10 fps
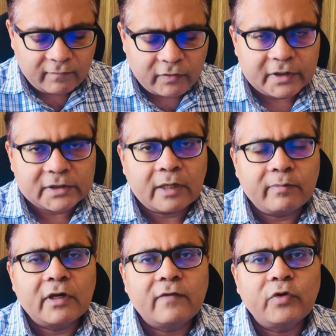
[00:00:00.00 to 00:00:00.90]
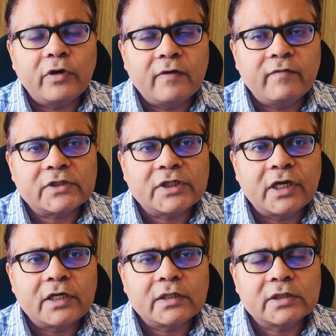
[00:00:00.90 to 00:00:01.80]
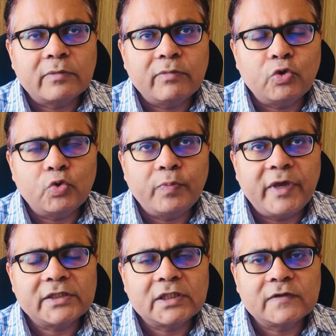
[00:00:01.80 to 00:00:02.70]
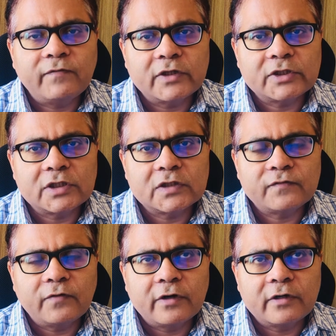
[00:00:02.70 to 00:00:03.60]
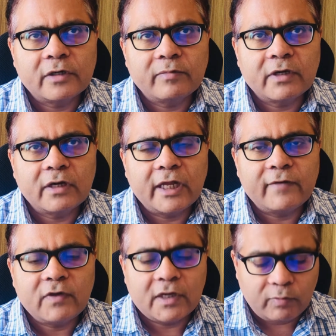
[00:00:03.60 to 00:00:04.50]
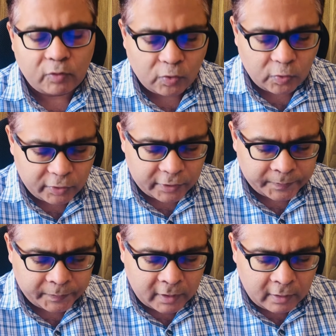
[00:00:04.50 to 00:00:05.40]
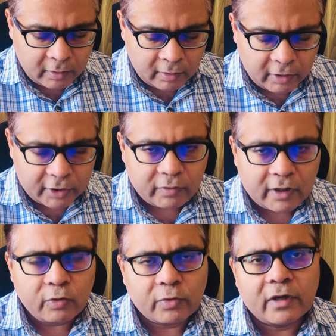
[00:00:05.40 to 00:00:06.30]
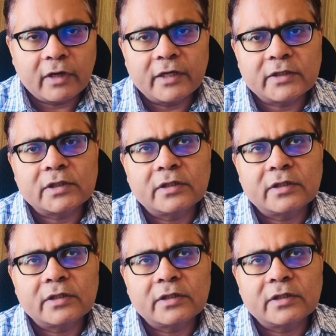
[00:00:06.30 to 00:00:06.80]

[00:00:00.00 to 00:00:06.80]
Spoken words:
For example, if you are investigating some new basis functions for a typical FEM code, or you are looking at